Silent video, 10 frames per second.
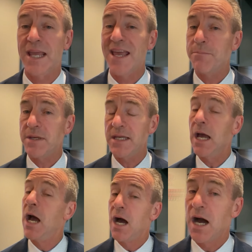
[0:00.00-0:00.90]
can
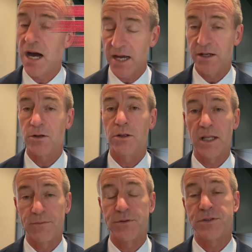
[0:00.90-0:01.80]
be higher
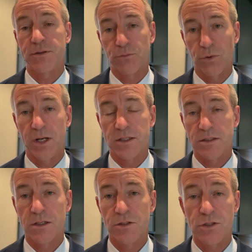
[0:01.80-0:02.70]
levels of
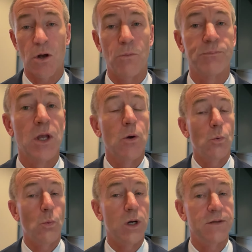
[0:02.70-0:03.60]
risk. So,
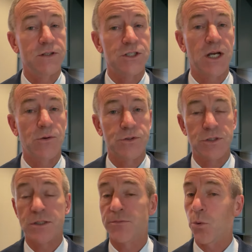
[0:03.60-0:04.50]
one of the
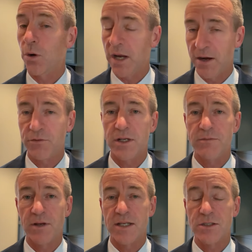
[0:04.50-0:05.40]
challenges for every
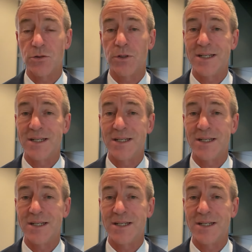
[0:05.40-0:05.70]
investor